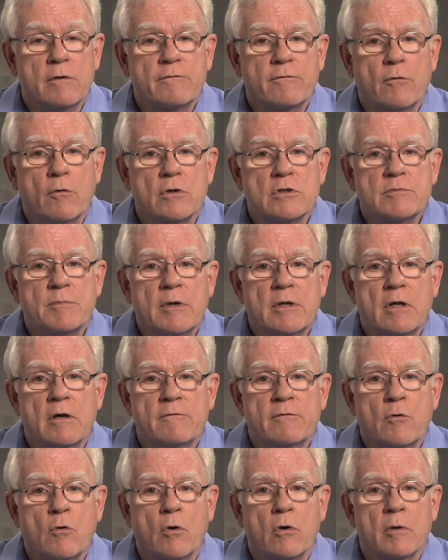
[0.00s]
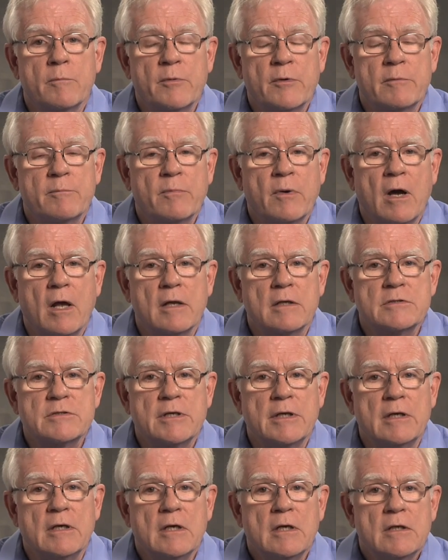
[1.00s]
enforcement of corporate
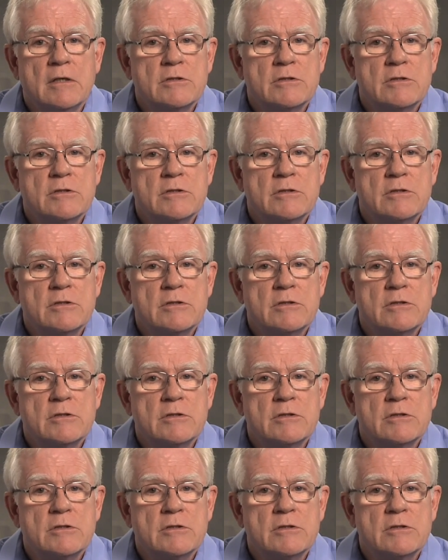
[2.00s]
policy,